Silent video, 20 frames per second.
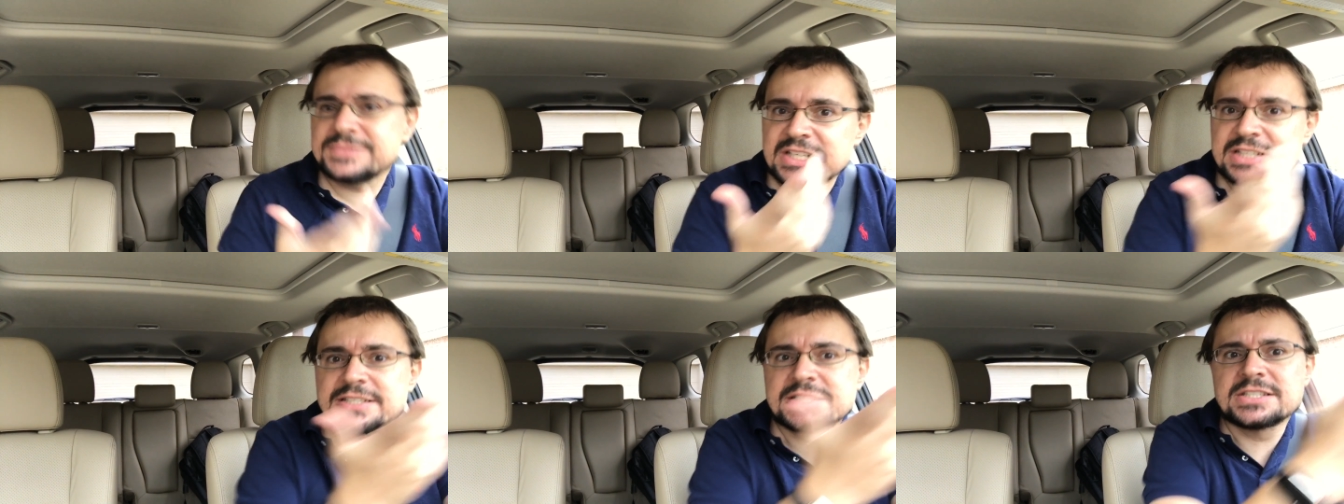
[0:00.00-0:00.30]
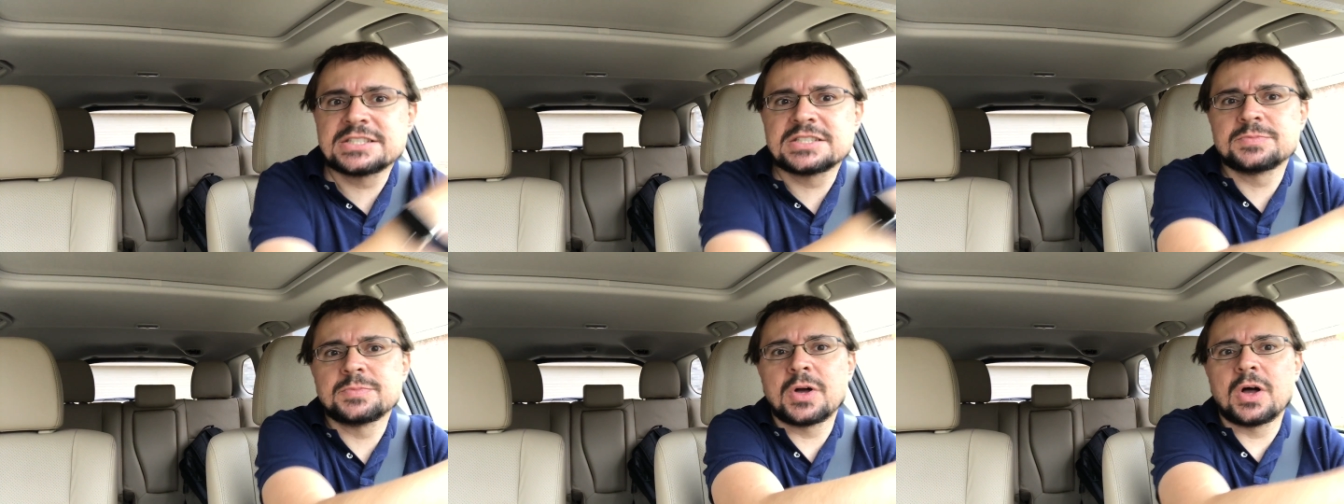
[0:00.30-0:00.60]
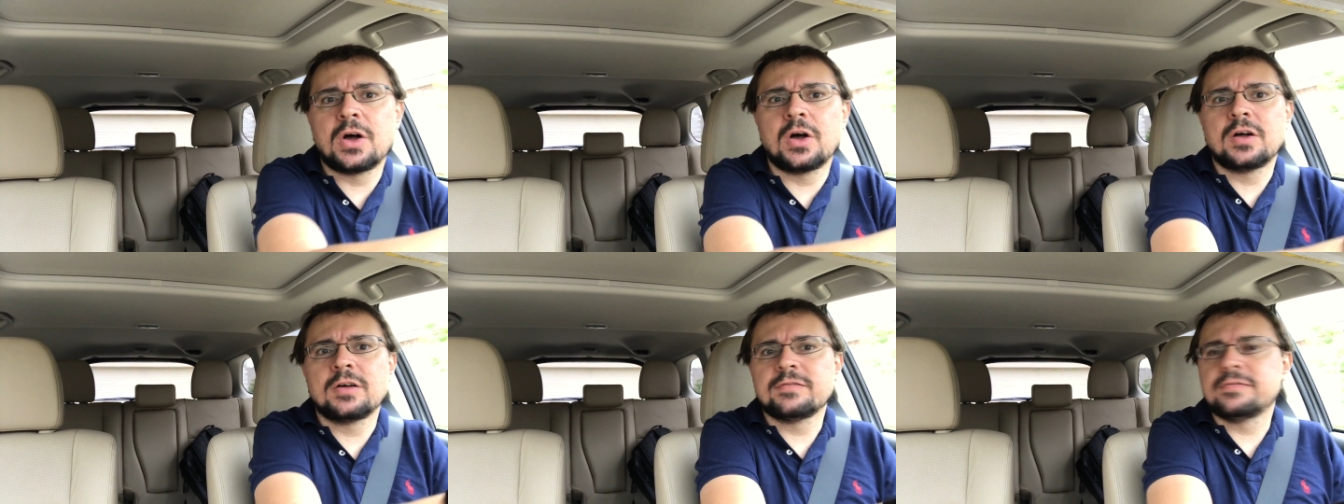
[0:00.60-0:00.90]
it's a
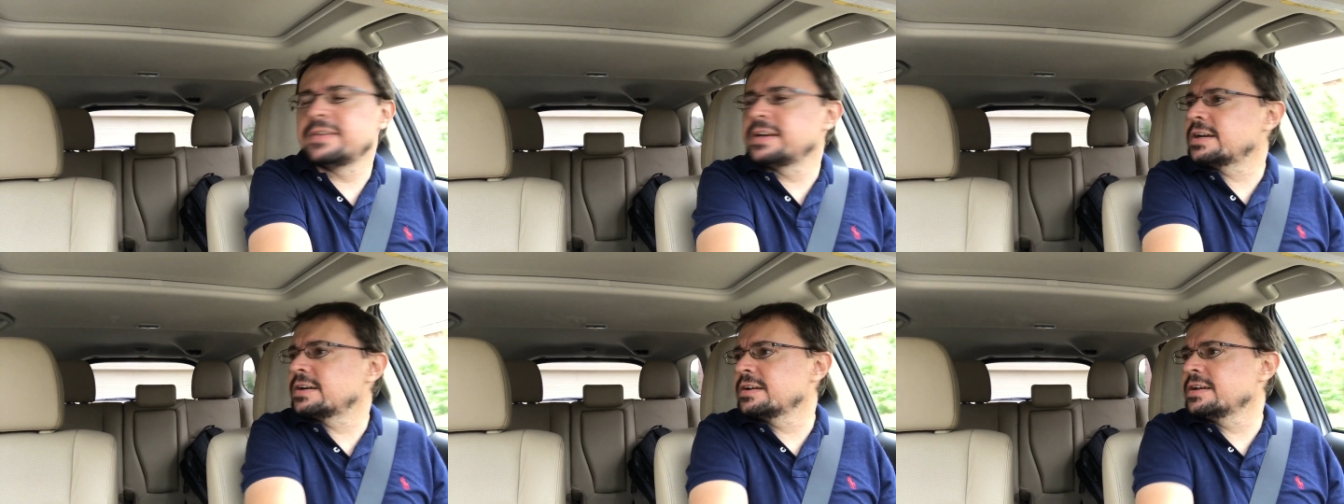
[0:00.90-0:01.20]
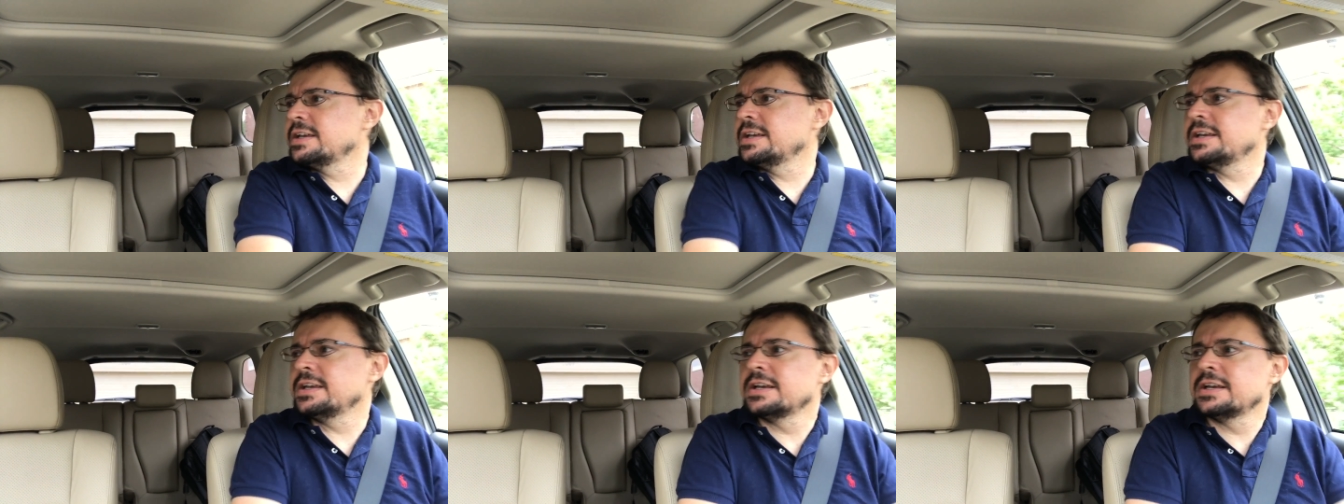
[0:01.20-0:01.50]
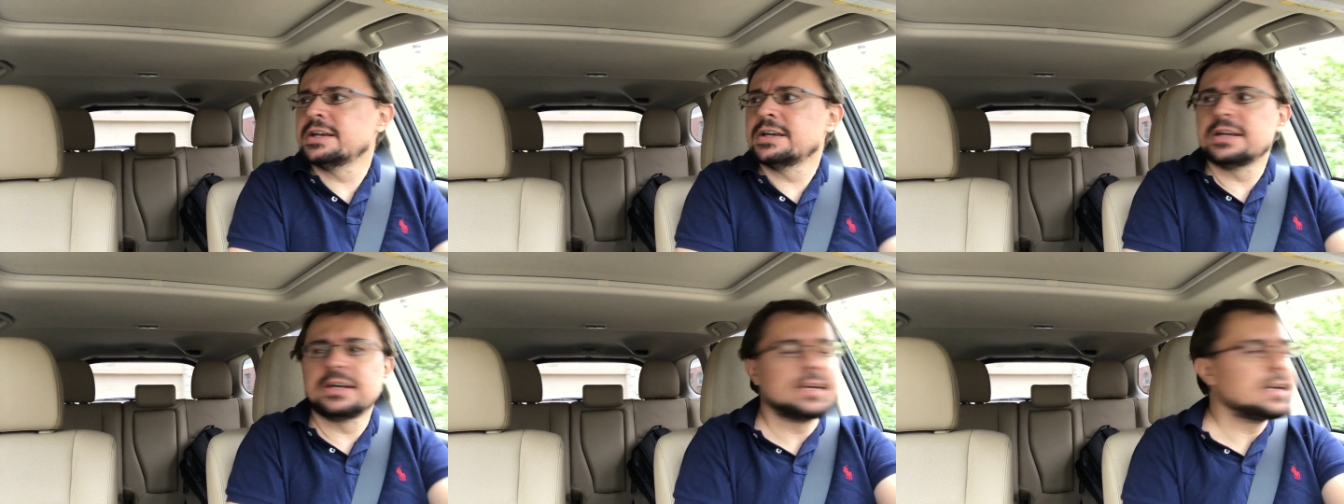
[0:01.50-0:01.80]
small, very
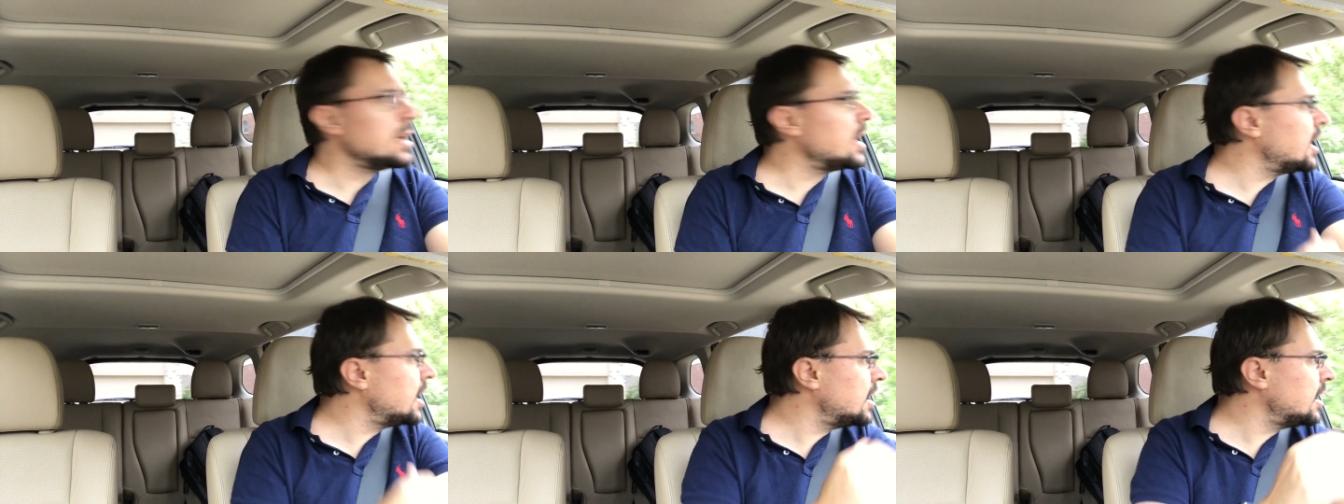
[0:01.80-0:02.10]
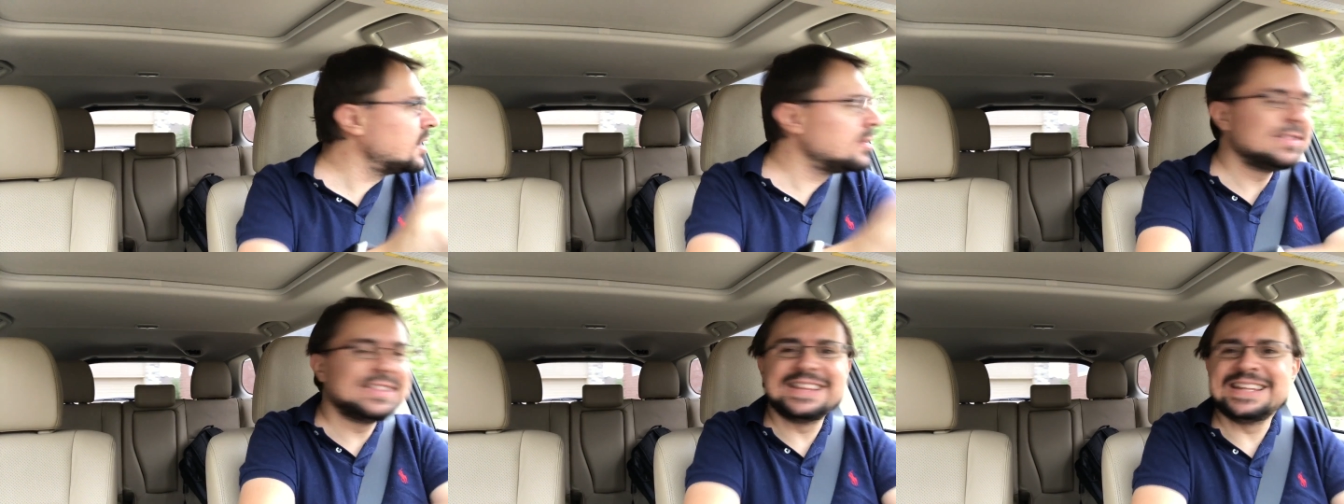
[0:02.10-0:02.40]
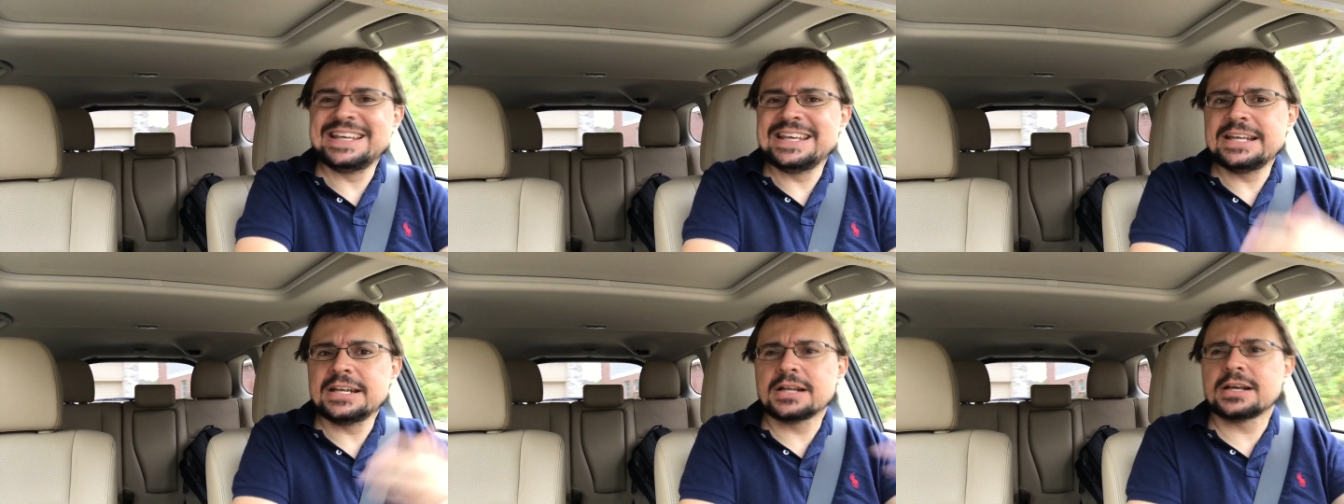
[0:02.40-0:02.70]

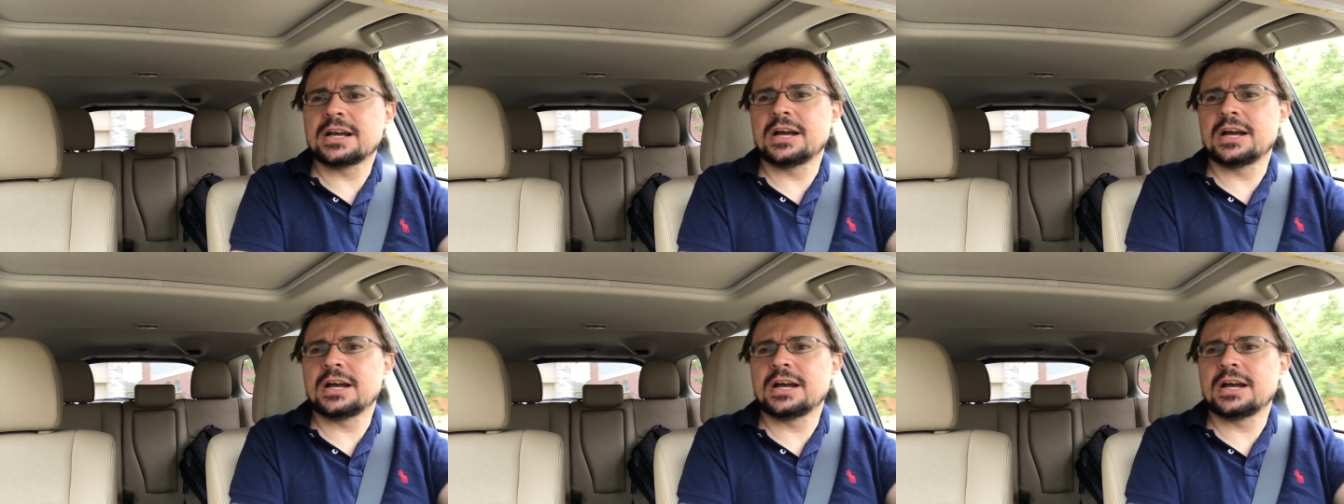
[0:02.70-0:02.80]
lean